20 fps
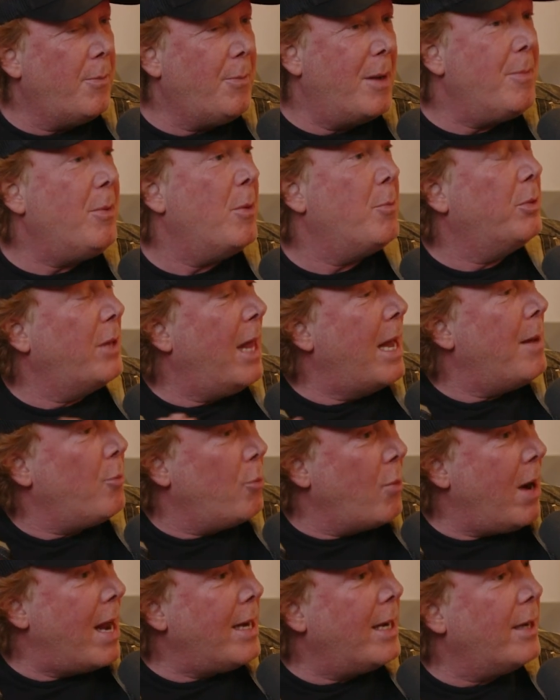people
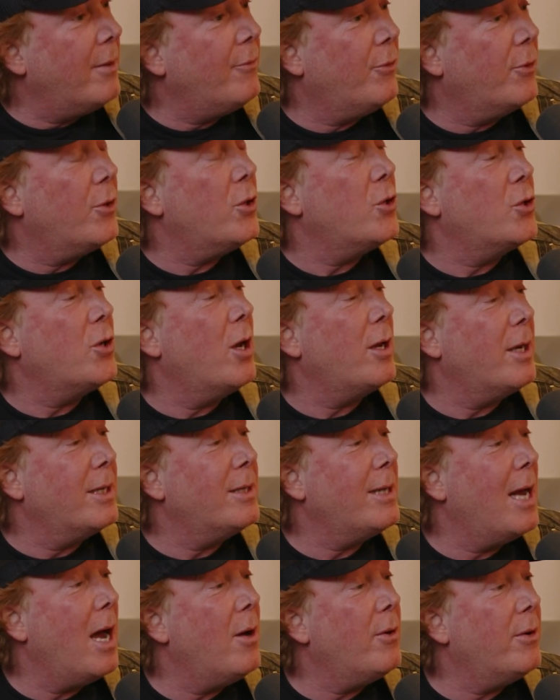blame Reagan for the
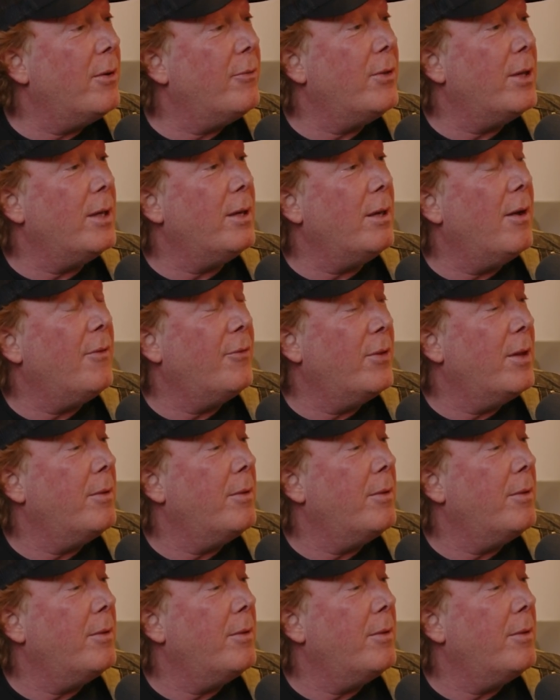shutting down of the